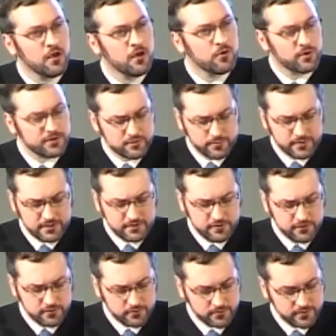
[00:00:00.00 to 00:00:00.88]
What do we
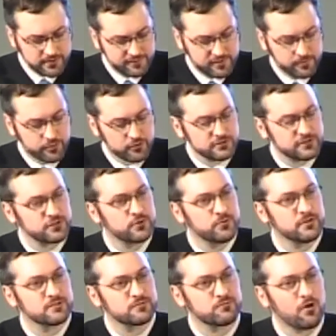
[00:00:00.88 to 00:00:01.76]
do if the person
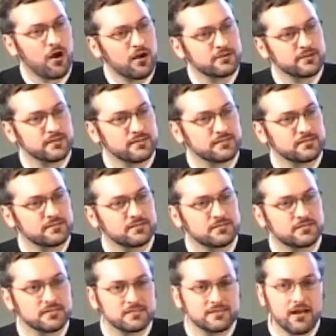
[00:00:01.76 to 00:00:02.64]
who has wronged us
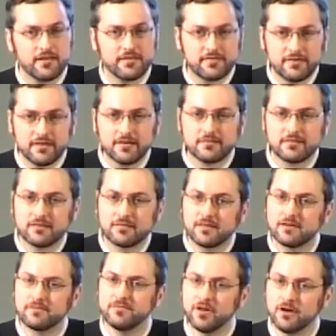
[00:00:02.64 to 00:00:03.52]
does not think that
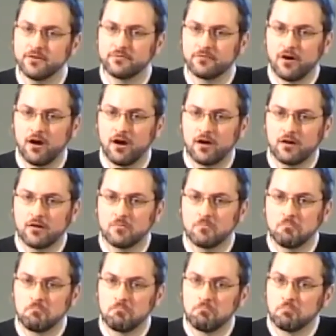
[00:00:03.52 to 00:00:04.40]
they've done wrong
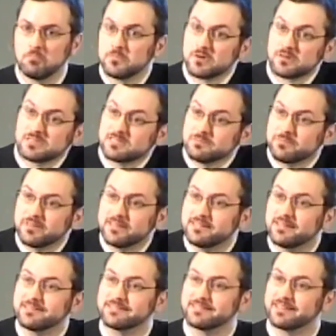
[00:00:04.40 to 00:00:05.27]
or simply
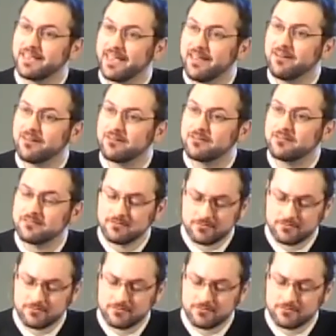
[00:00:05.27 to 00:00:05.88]
doesn't care?